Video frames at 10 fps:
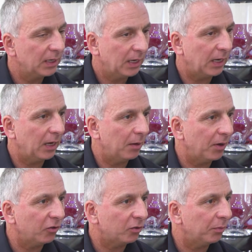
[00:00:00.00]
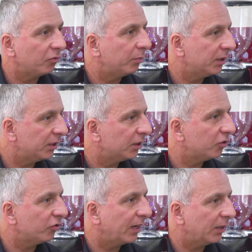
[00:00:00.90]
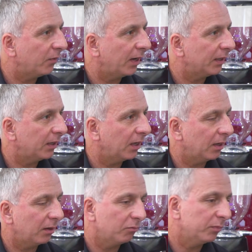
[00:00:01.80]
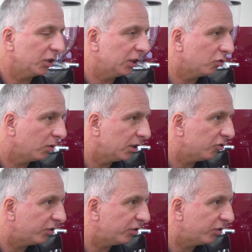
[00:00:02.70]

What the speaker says: both coming from British industry anyway, machine tool industry